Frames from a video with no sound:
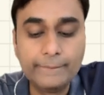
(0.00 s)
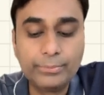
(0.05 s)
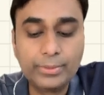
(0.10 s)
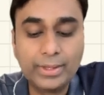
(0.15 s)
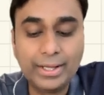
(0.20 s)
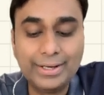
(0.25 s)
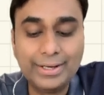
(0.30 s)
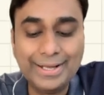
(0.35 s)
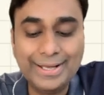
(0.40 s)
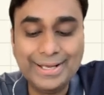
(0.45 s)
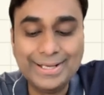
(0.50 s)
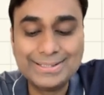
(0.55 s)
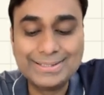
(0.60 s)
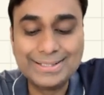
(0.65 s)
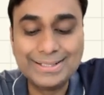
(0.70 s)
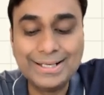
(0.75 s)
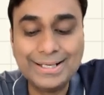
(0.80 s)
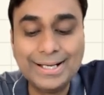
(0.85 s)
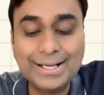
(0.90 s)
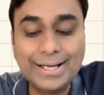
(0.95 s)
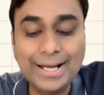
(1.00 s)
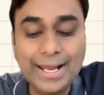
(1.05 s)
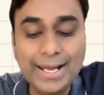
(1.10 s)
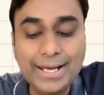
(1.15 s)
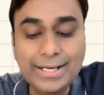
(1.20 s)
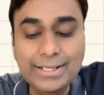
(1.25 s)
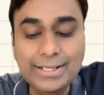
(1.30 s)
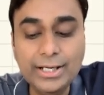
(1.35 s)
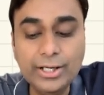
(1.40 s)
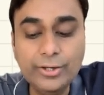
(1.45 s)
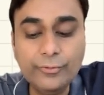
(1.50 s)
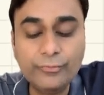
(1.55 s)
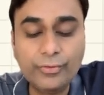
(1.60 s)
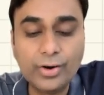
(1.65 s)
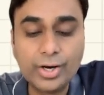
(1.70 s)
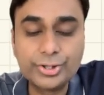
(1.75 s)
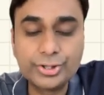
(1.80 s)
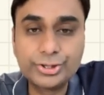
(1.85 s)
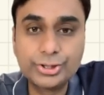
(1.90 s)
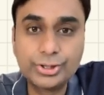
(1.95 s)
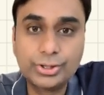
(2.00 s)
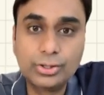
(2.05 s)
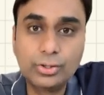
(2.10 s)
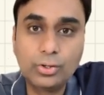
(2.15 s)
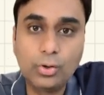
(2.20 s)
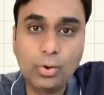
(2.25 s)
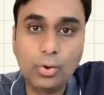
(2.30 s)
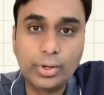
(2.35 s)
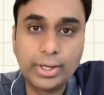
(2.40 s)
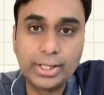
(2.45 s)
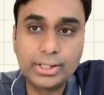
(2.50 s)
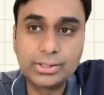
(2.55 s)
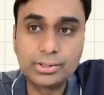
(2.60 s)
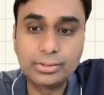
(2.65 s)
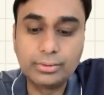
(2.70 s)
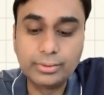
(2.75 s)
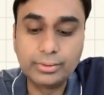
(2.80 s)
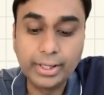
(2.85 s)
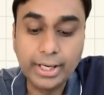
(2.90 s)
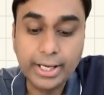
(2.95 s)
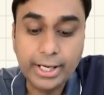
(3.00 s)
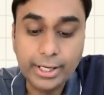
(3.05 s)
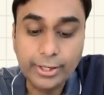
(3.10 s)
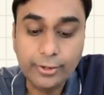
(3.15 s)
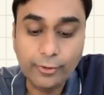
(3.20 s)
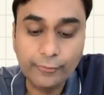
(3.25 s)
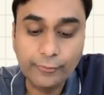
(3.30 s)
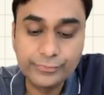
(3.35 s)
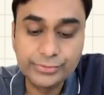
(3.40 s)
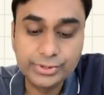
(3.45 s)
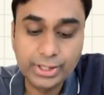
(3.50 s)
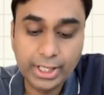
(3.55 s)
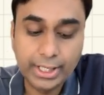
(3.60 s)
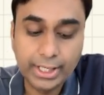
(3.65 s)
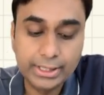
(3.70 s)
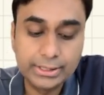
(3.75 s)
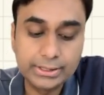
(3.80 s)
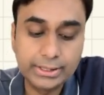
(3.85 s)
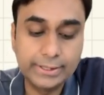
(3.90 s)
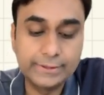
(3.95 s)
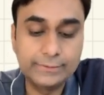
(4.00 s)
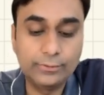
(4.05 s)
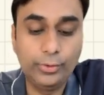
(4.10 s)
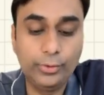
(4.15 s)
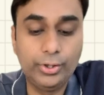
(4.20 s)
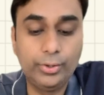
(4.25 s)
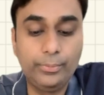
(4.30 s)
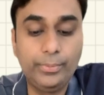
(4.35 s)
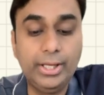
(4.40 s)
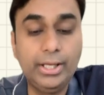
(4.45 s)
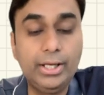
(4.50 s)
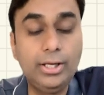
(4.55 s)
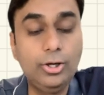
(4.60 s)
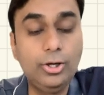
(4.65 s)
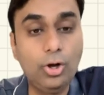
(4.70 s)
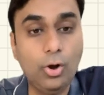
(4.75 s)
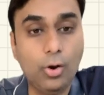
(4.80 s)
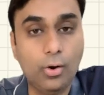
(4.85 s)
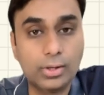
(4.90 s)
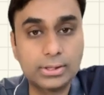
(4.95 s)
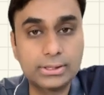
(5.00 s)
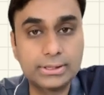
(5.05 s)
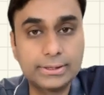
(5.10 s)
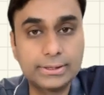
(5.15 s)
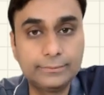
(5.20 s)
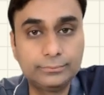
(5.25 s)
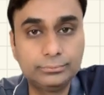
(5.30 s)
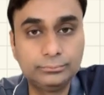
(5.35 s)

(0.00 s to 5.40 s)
then its gradient function or its rate of change is going to be cos.